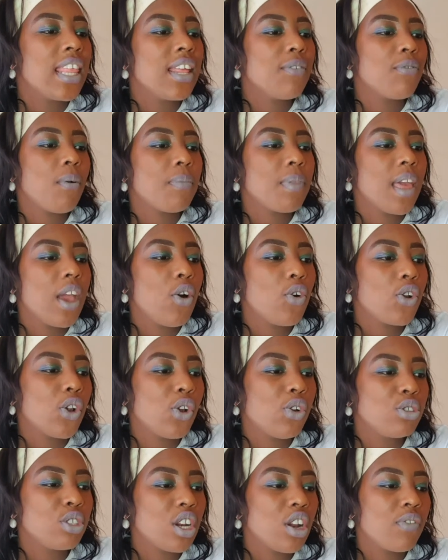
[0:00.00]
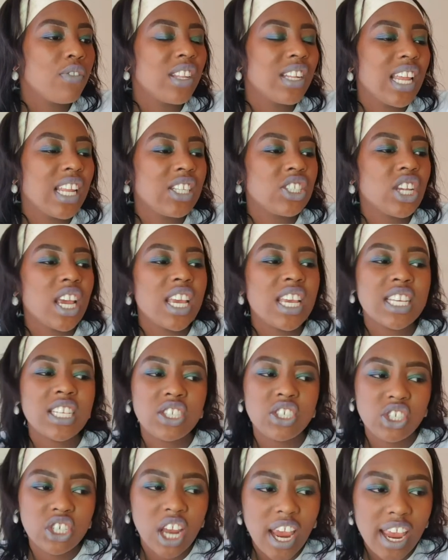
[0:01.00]
from there, occlusion of the denture
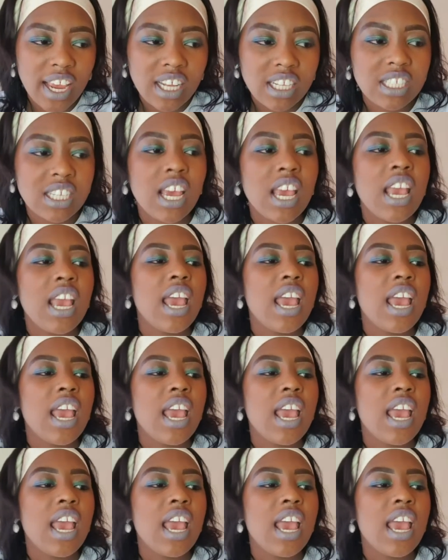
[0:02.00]
is checked,